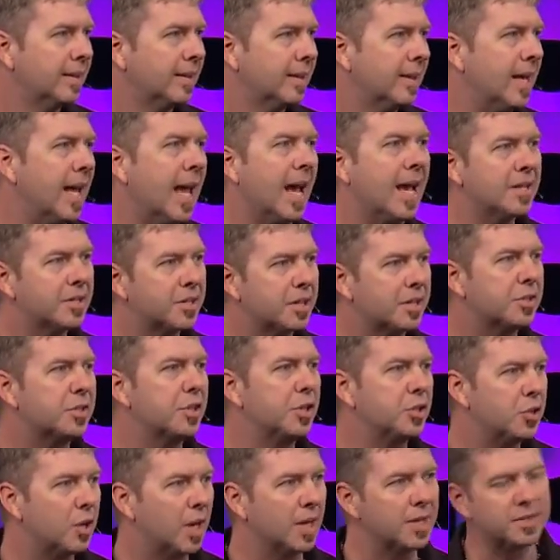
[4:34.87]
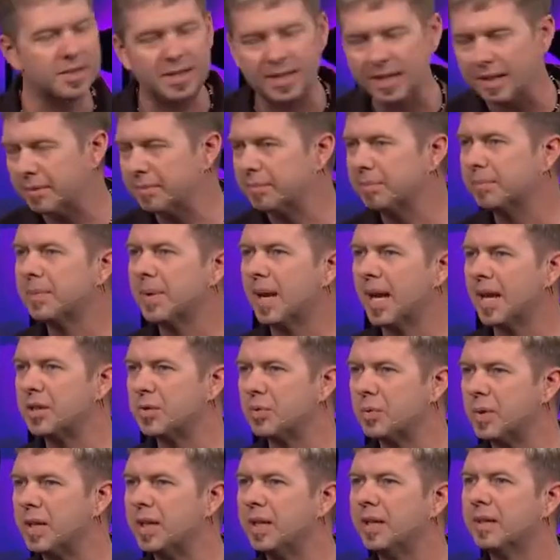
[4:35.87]
He asks us to trust Him as
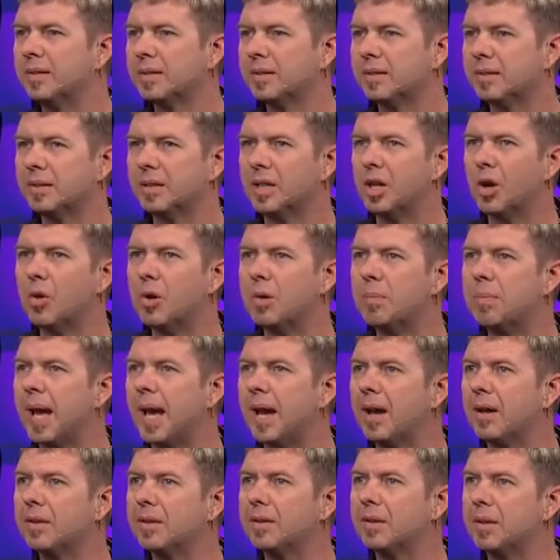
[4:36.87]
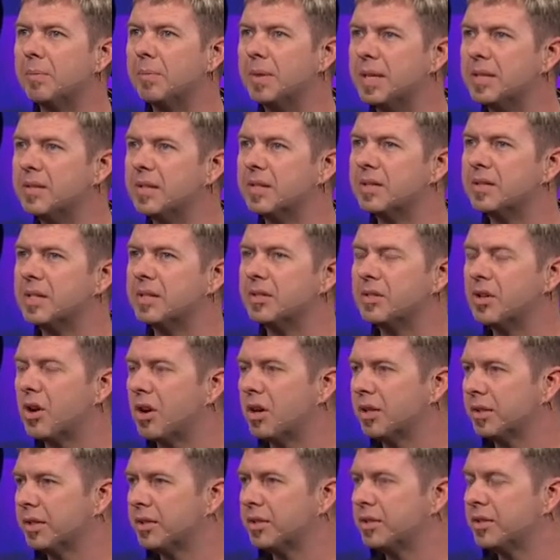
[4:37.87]
we go about the business He's
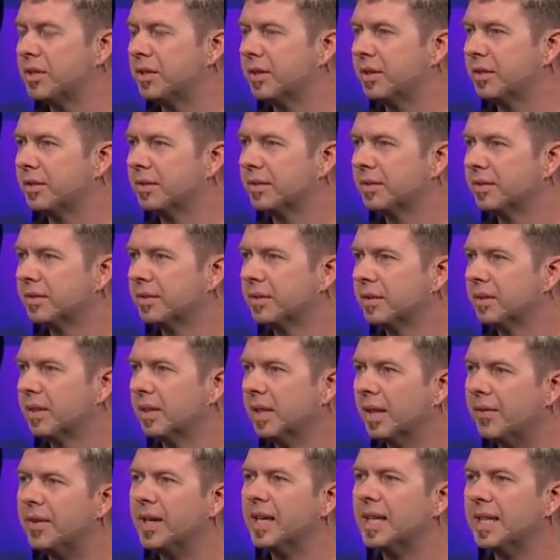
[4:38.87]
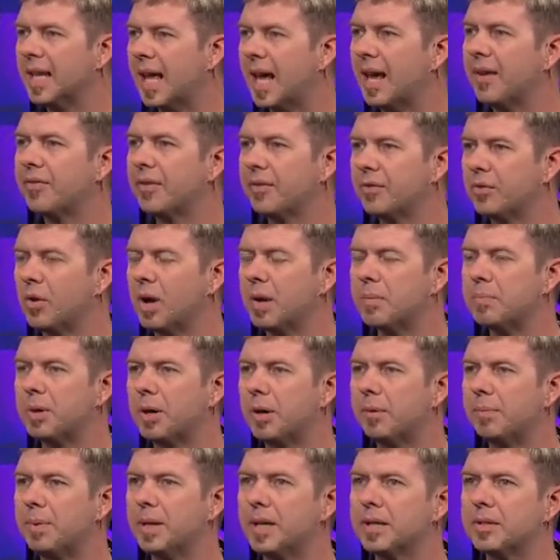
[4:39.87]
called us to, living a life of great
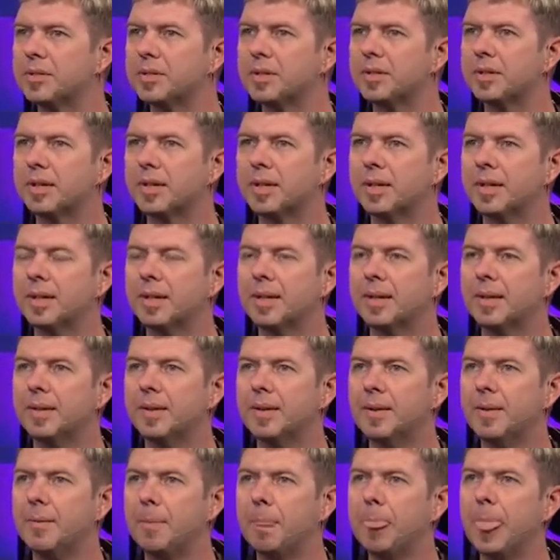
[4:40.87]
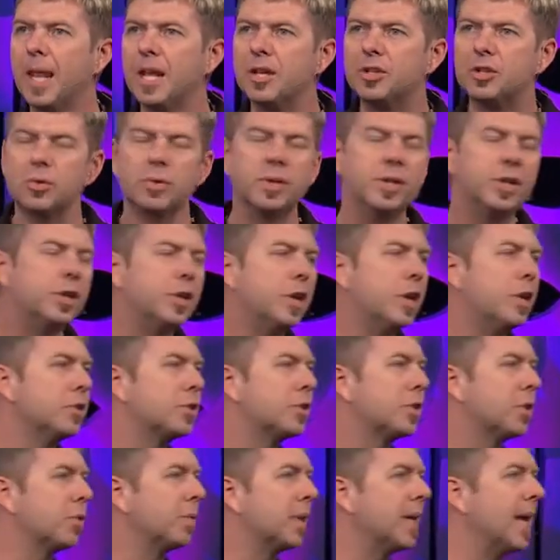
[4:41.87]
purpose. So, in your
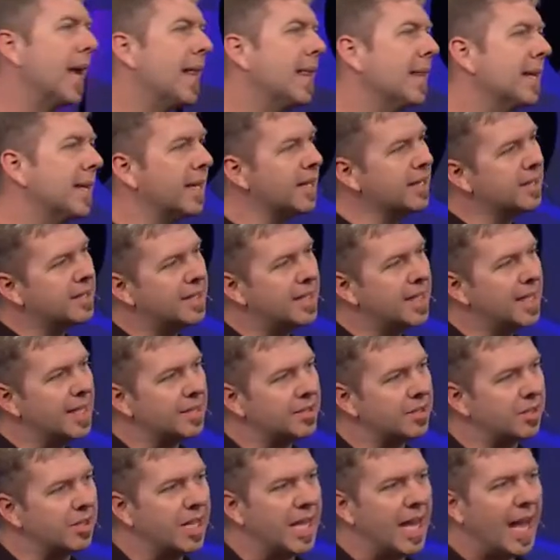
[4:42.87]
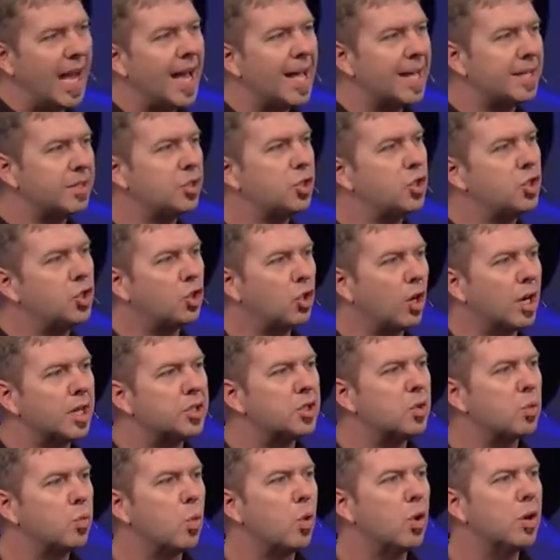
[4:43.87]
notes, the reality is this God's
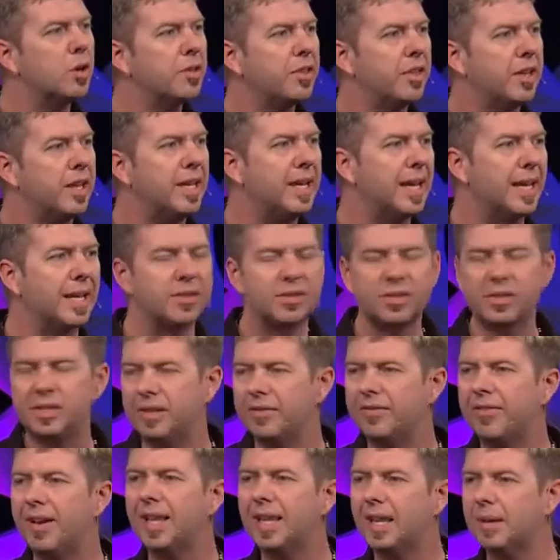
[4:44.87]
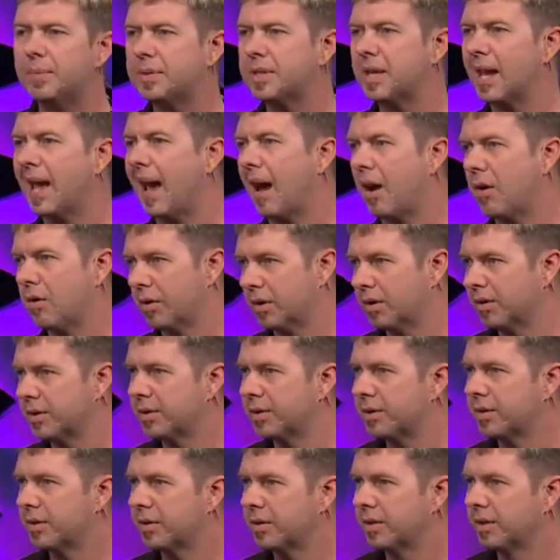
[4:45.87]
trustworthiness develops
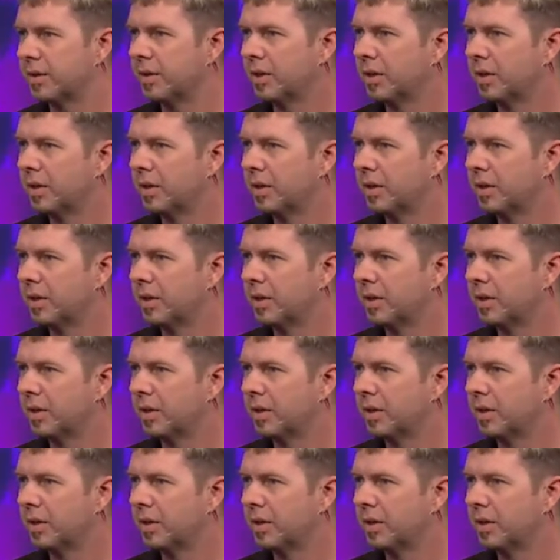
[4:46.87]
ours.